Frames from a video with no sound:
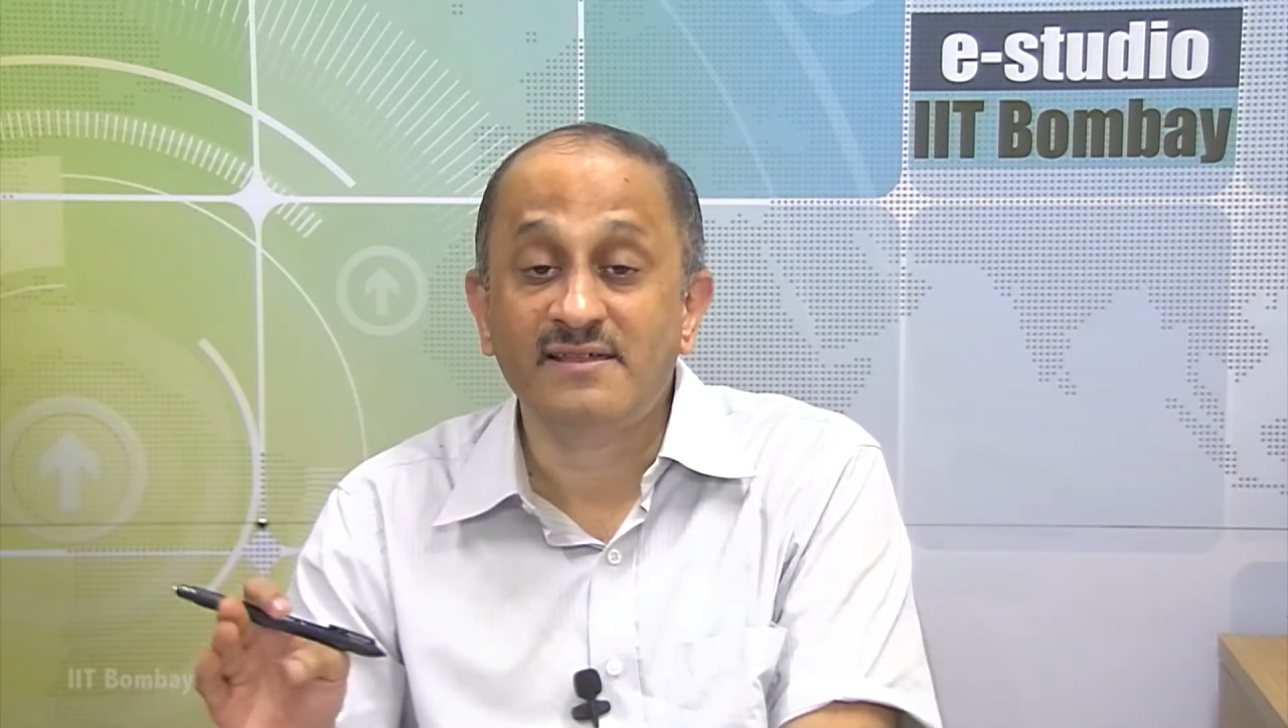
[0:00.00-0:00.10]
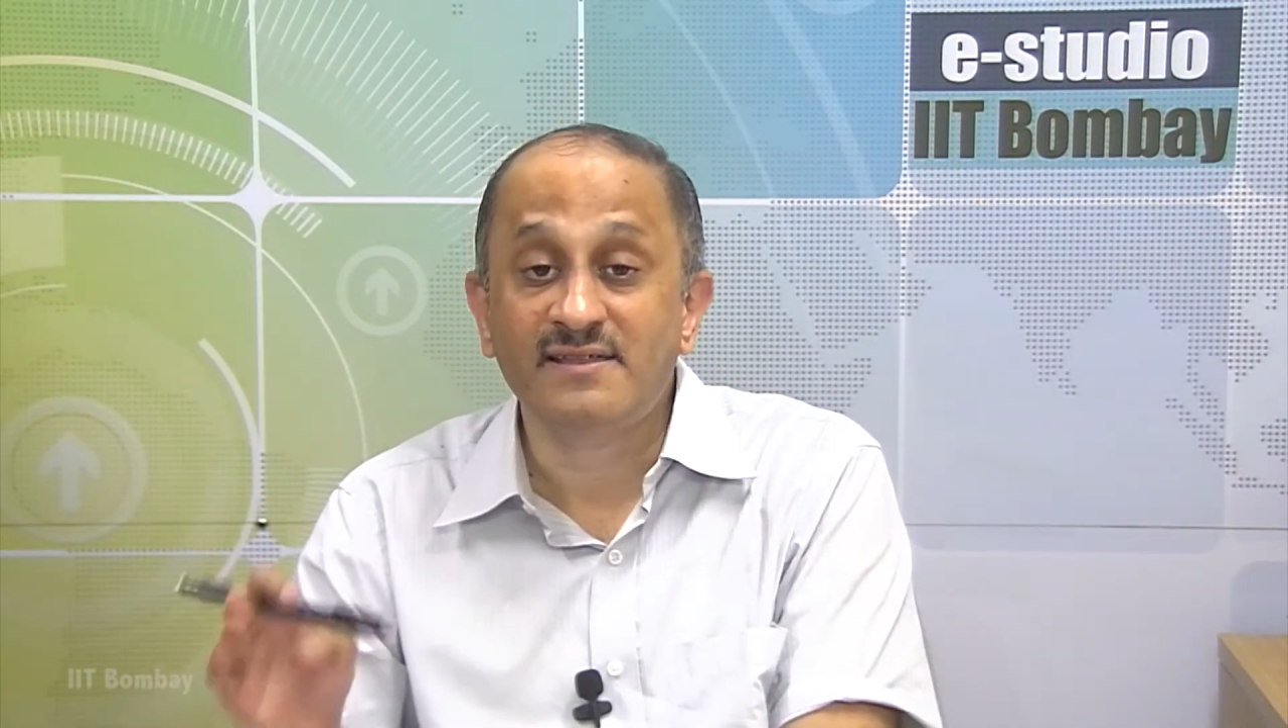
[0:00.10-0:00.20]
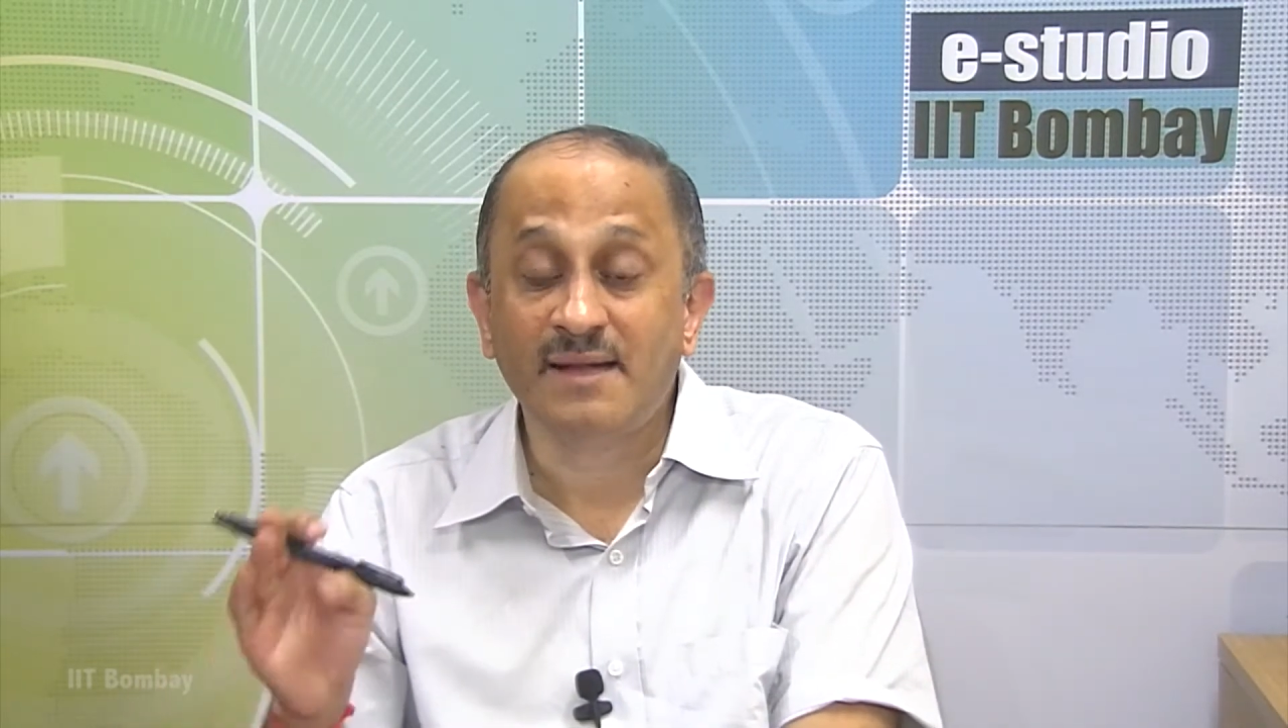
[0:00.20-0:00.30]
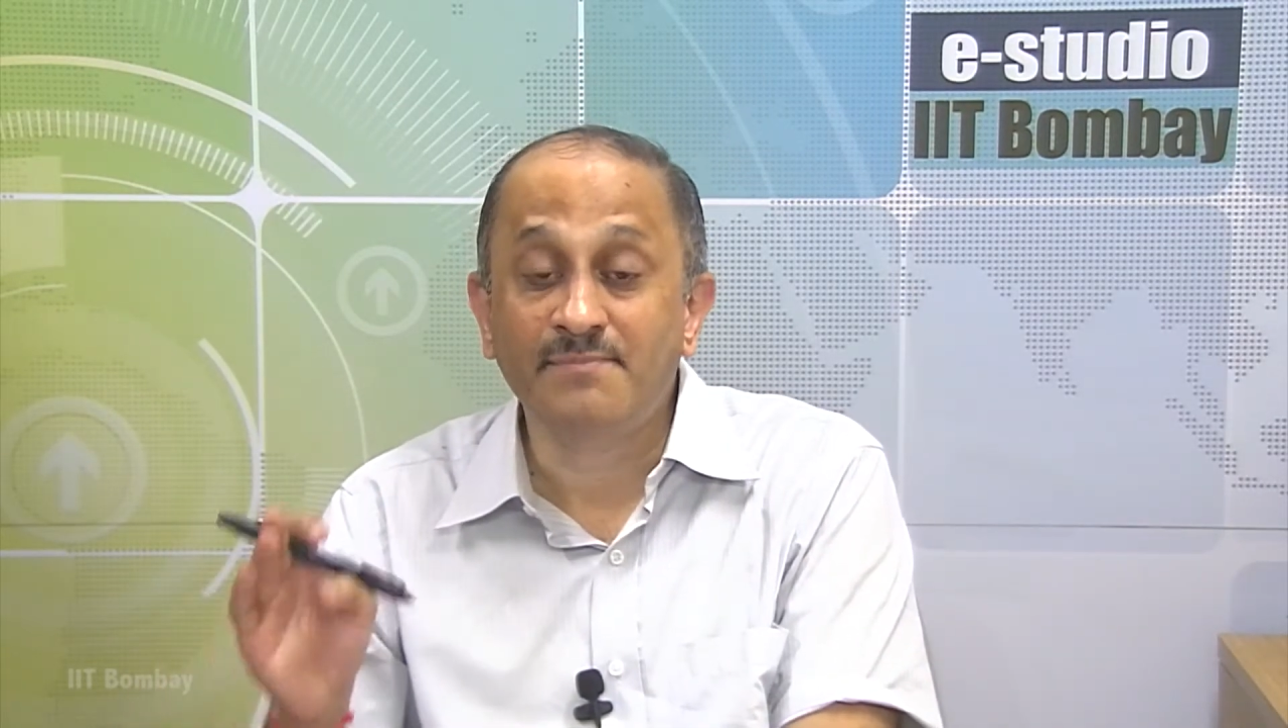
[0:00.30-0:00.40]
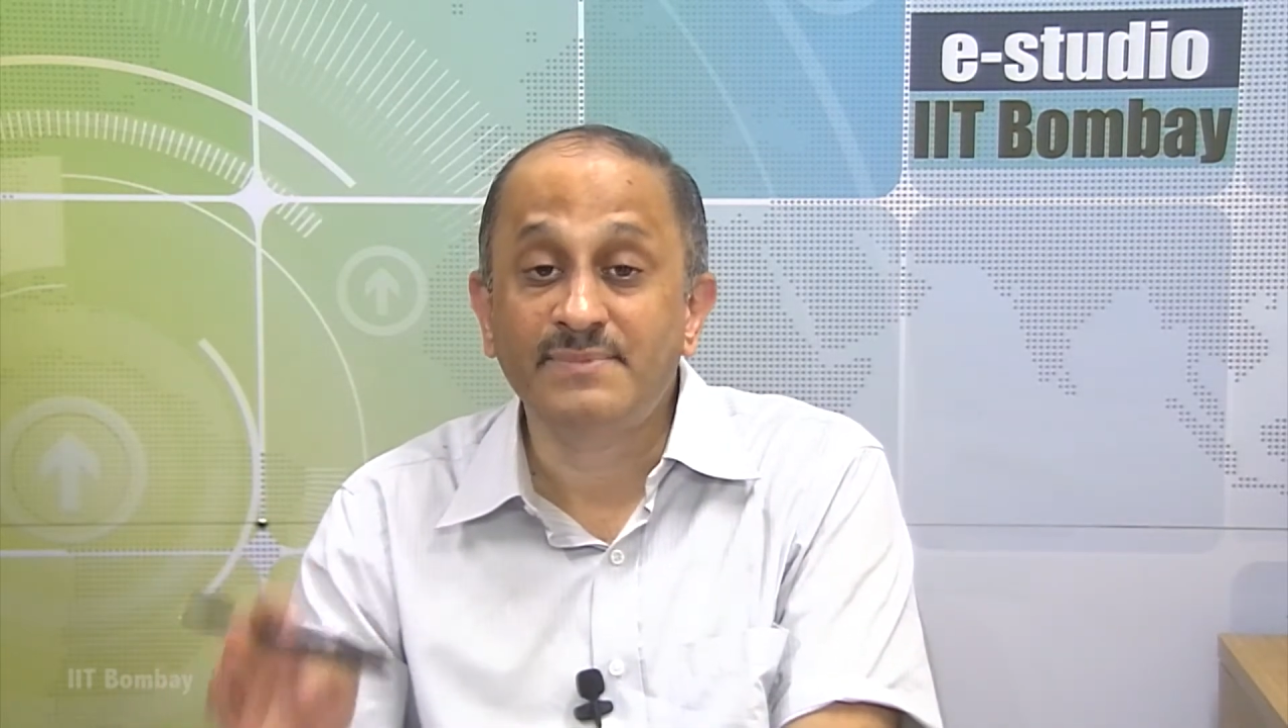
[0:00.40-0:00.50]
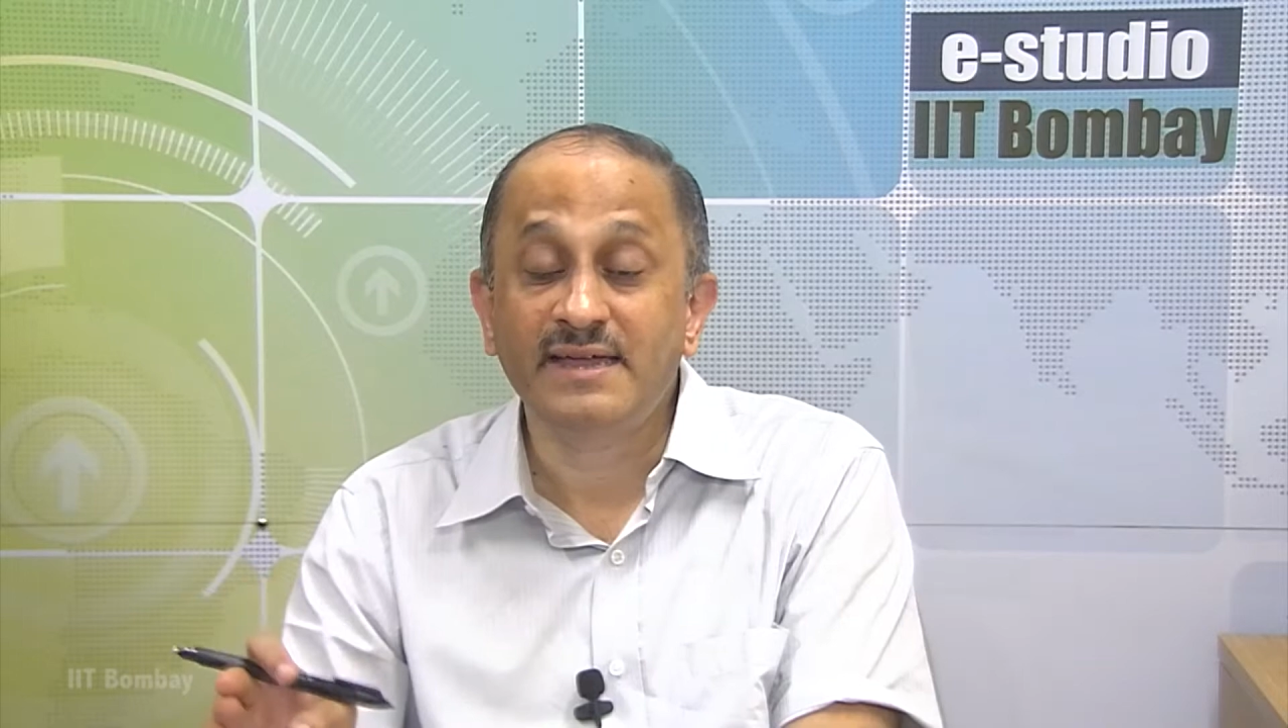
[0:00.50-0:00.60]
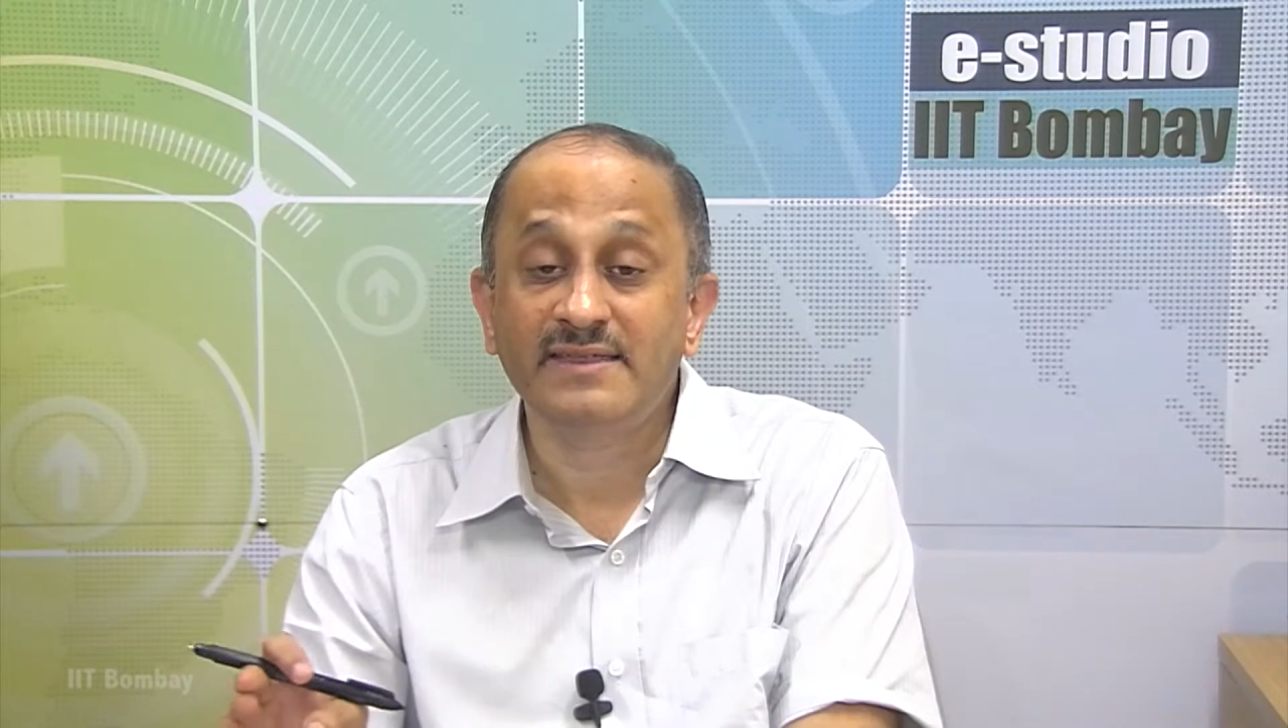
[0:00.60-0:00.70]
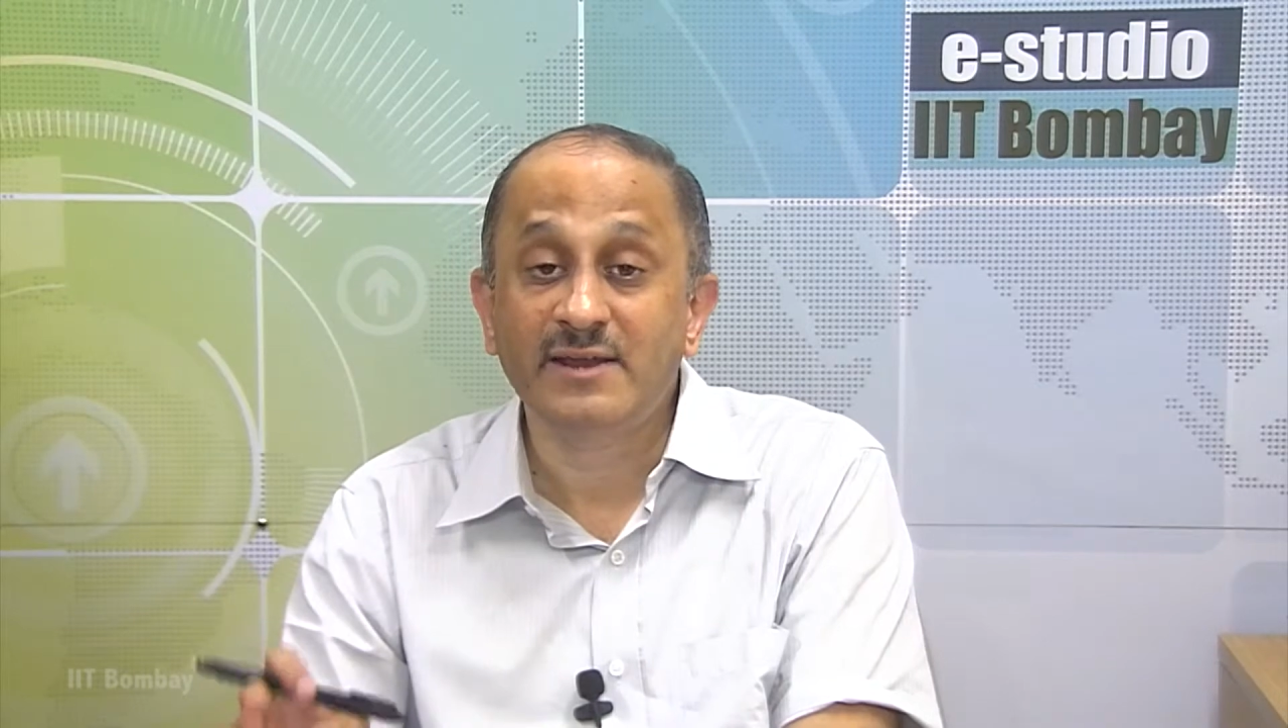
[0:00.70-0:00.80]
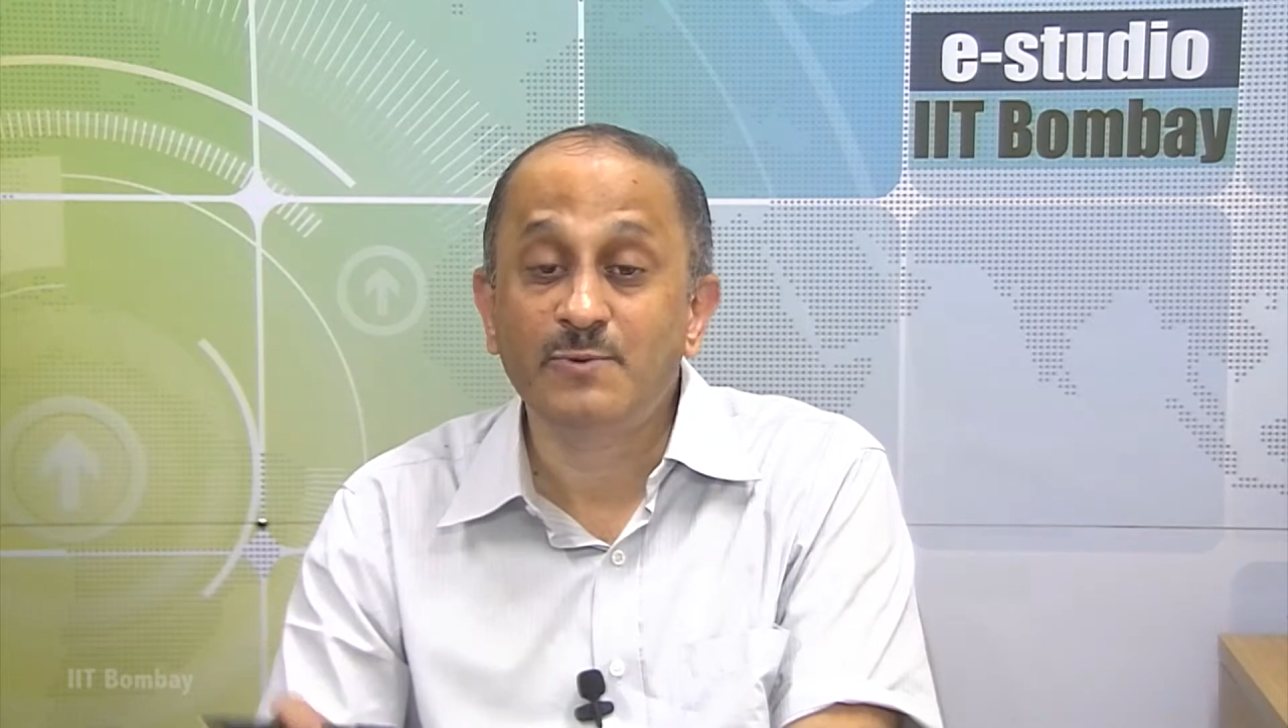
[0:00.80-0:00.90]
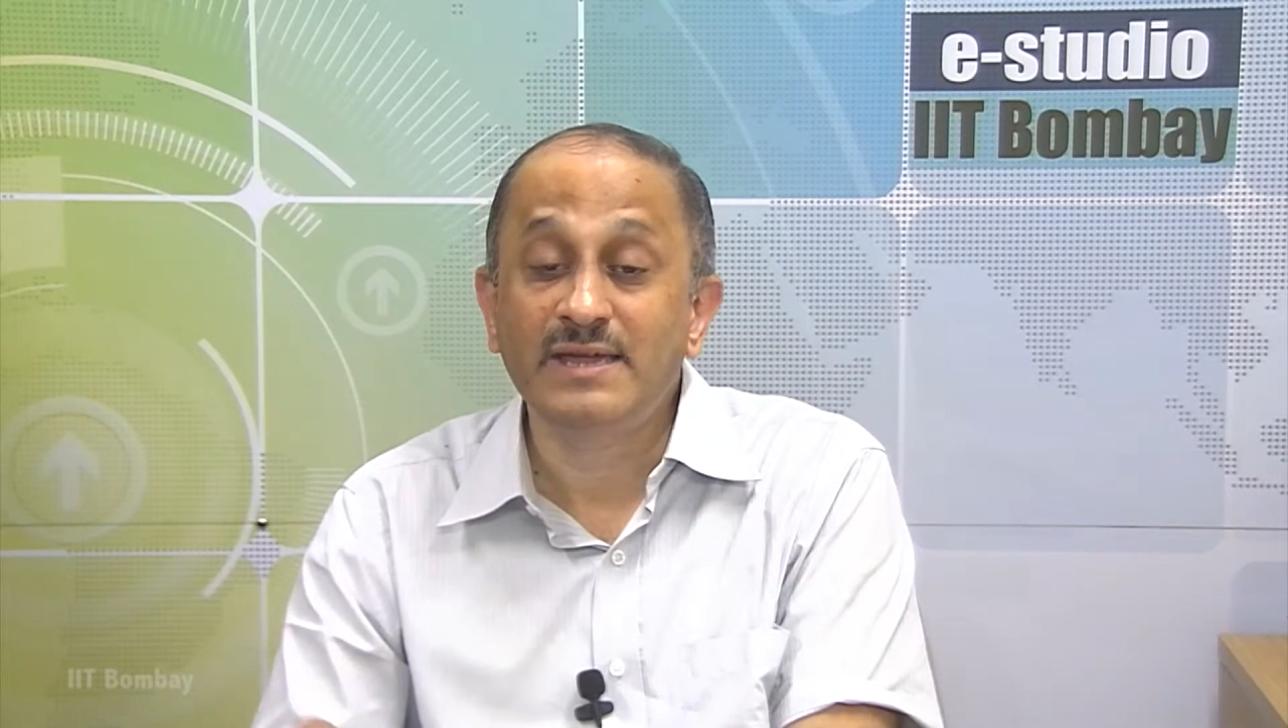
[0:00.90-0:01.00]
is something
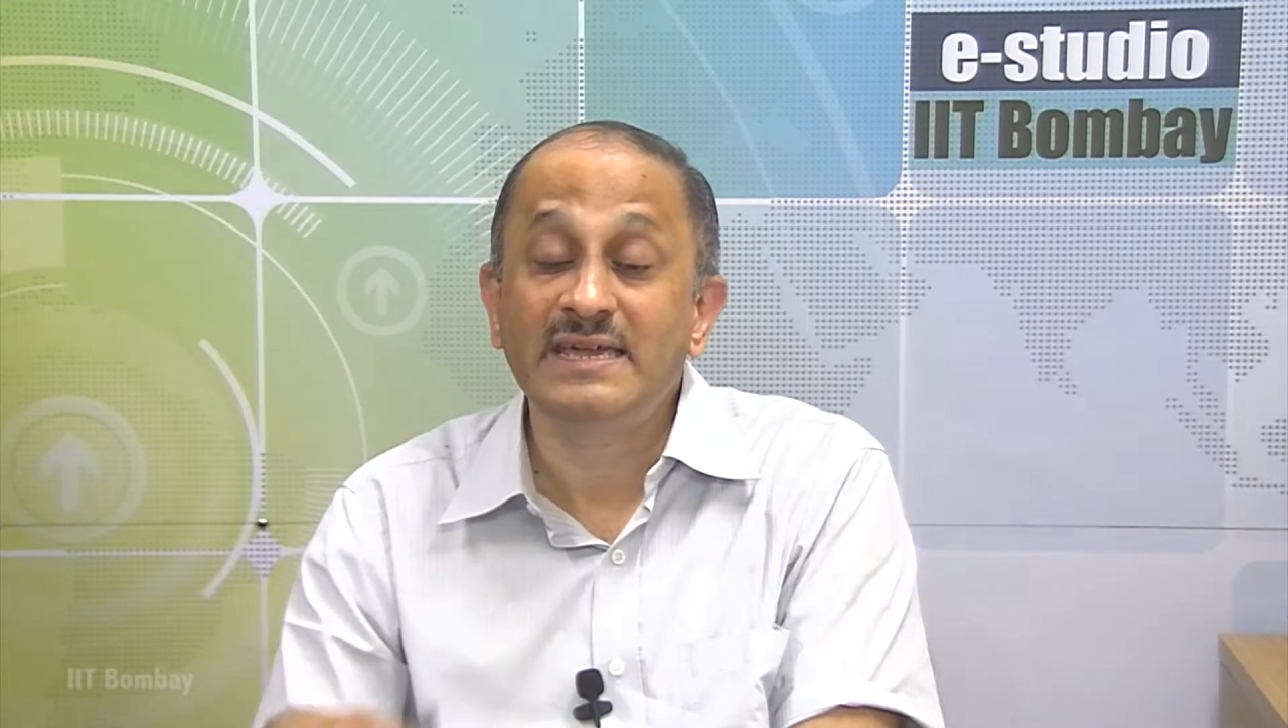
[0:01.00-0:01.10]
that we